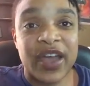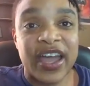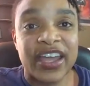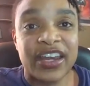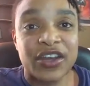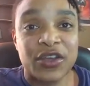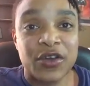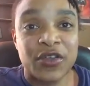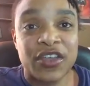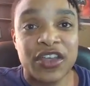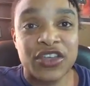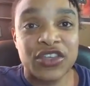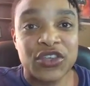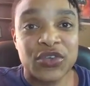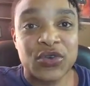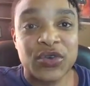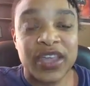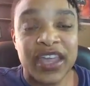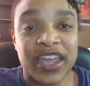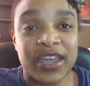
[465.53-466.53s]
I know that
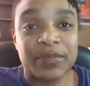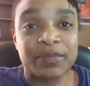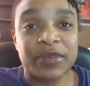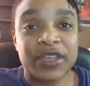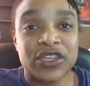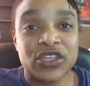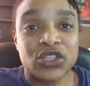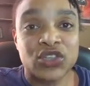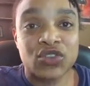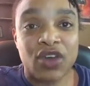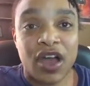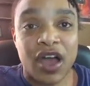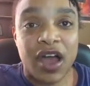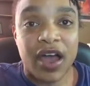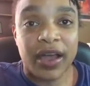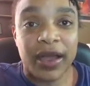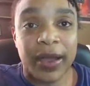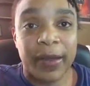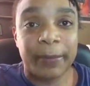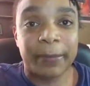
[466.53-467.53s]
you can be
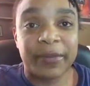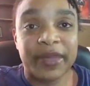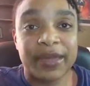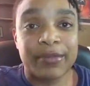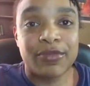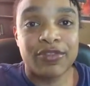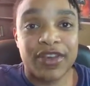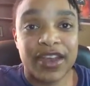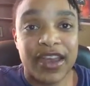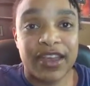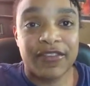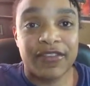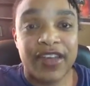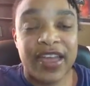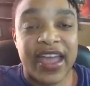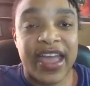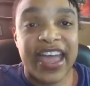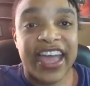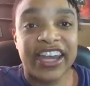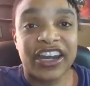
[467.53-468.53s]
strong, be brave,
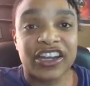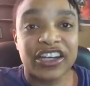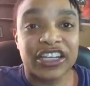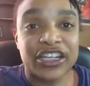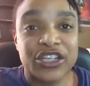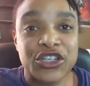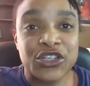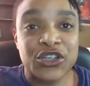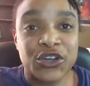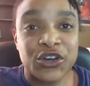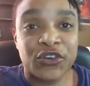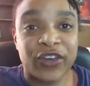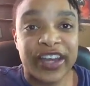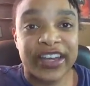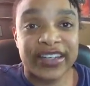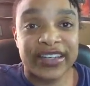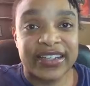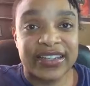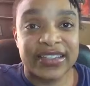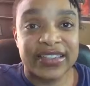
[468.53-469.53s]
and unleash your
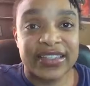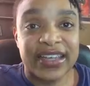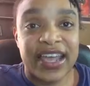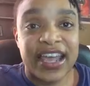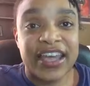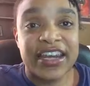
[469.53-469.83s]
greatness.